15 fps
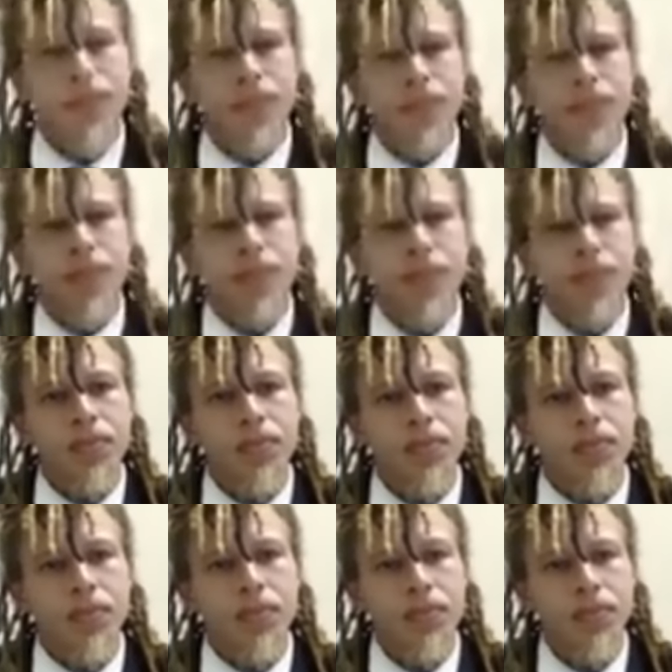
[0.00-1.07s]

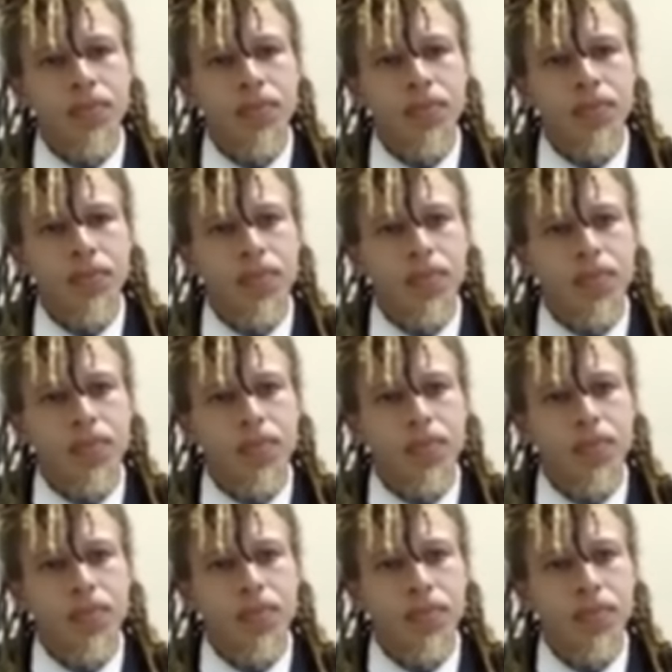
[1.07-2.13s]

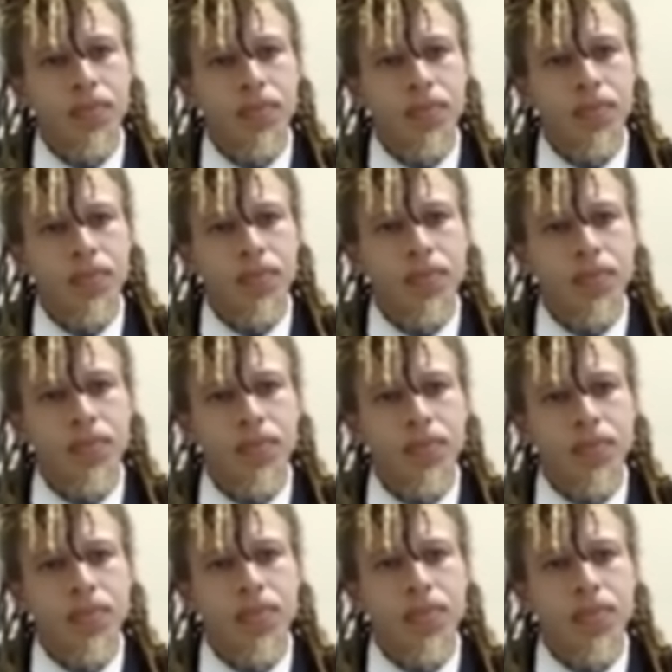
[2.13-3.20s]

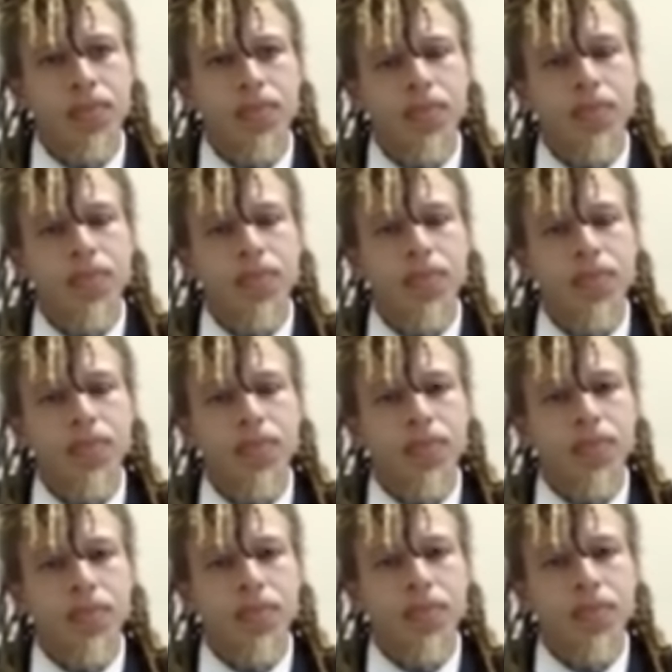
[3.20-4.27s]

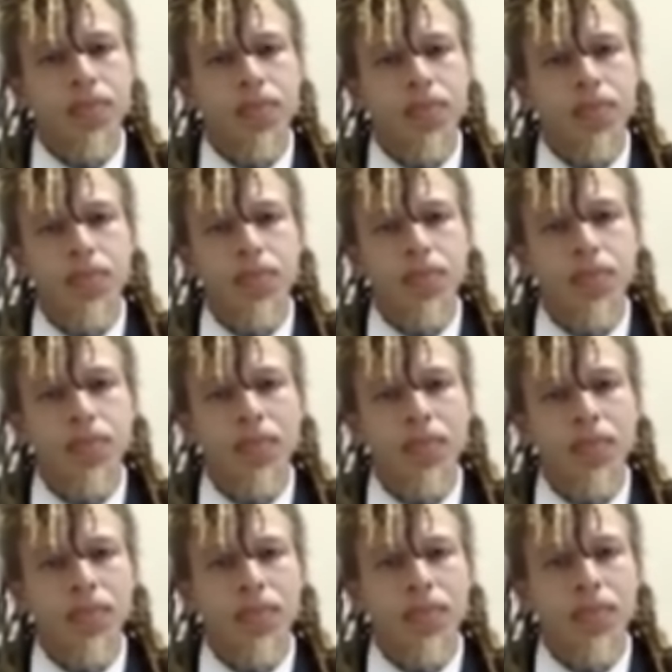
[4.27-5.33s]

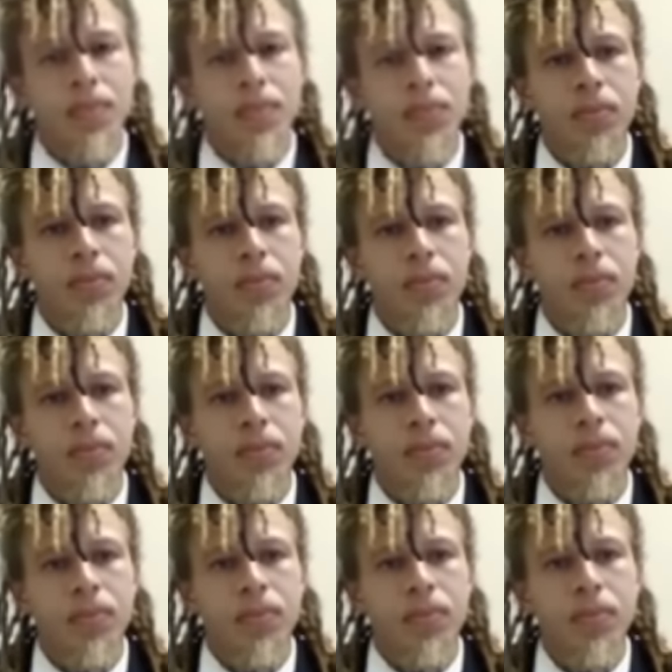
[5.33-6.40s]

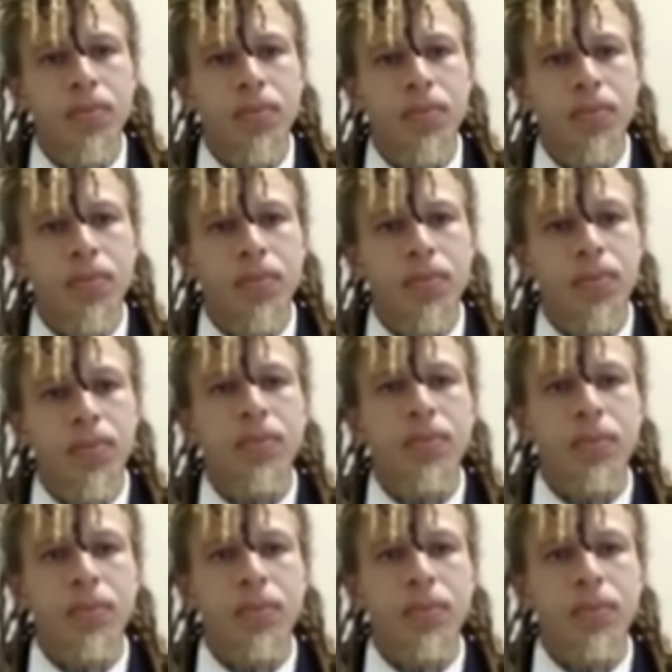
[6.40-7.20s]
This person isn't speaking.